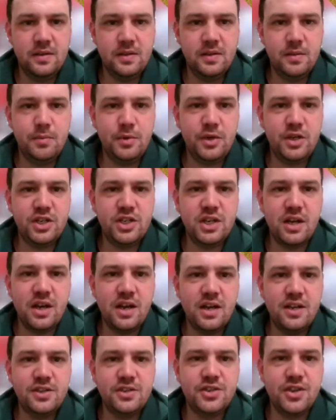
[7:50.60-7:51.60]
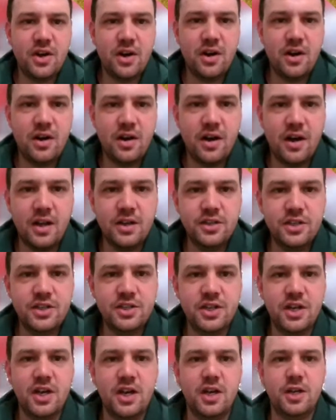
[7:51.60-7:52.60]
The British lines are
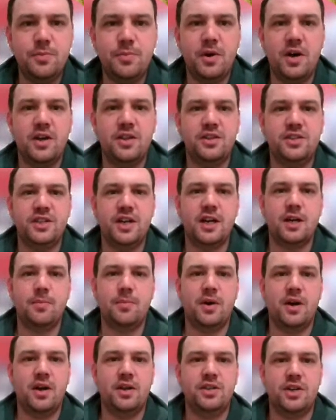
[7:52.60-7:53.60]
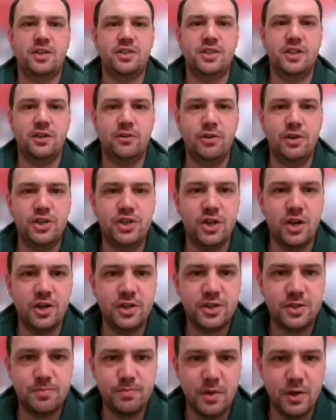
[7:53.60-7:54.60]
undeterred by the Jacobite artillery
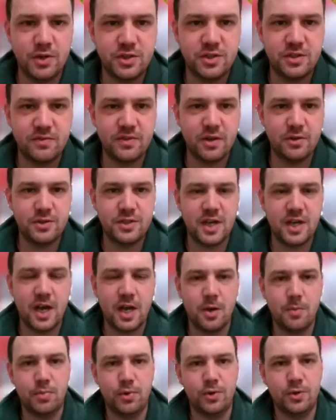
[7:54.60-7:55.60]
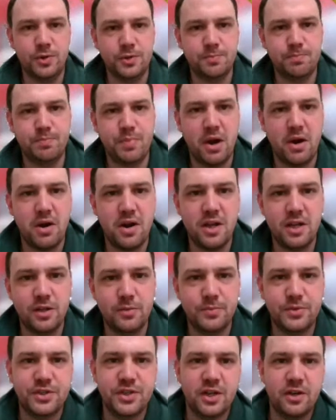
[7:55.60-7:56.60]
shots, most of those cannonballs burying
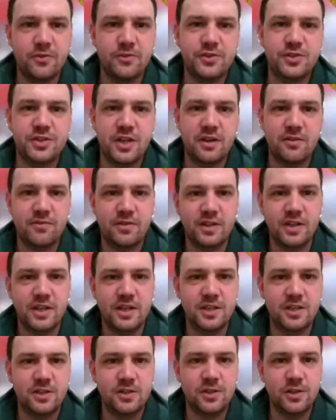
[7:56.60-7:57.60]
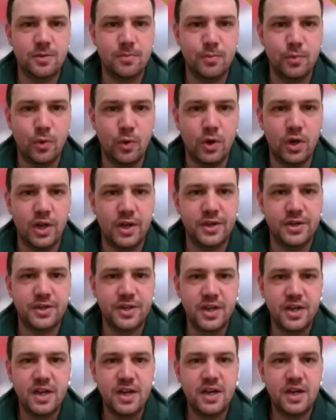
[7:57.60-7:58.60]
themselves safely into the moorland
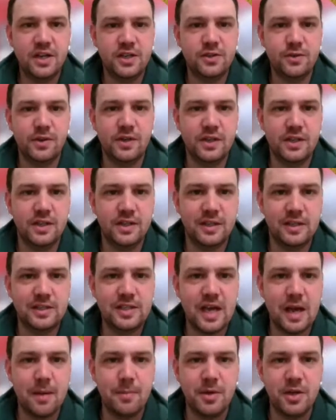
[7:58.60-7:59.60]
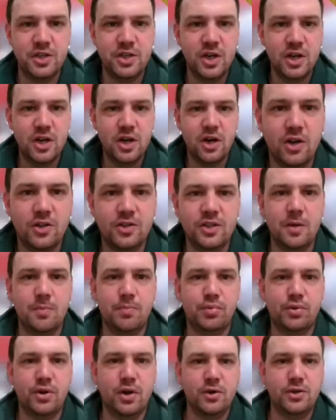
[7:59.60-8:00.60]
and doing little damage on the
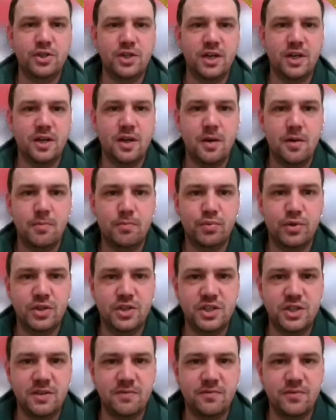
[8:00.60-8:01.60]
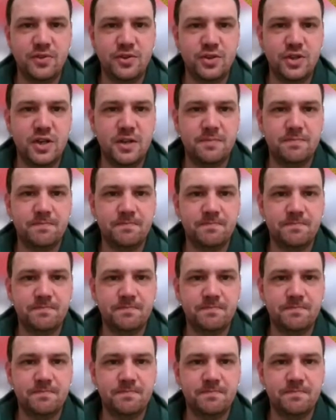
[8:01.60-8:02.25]
approaching British infantry.